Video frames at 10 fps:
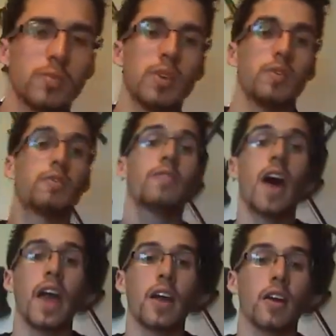spew
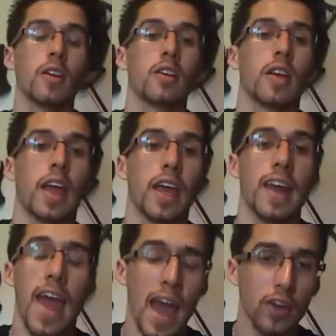fire and
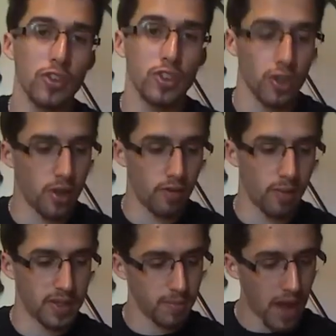ash
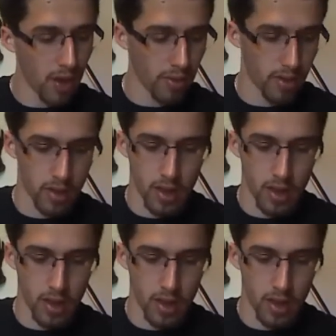from its mouth.